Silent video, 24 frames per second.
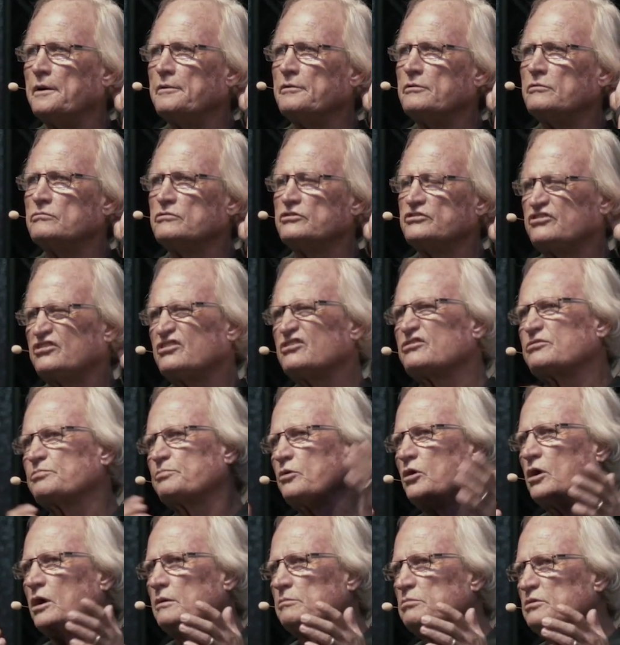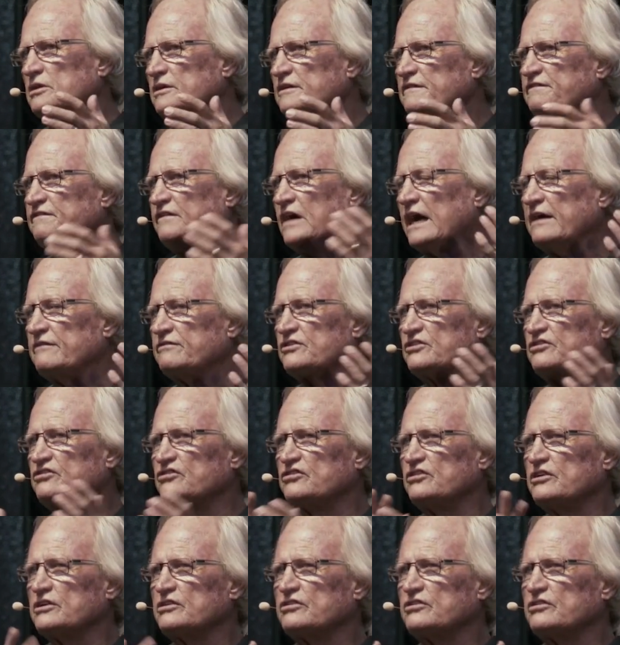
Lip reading: when she's probably 5 or 6.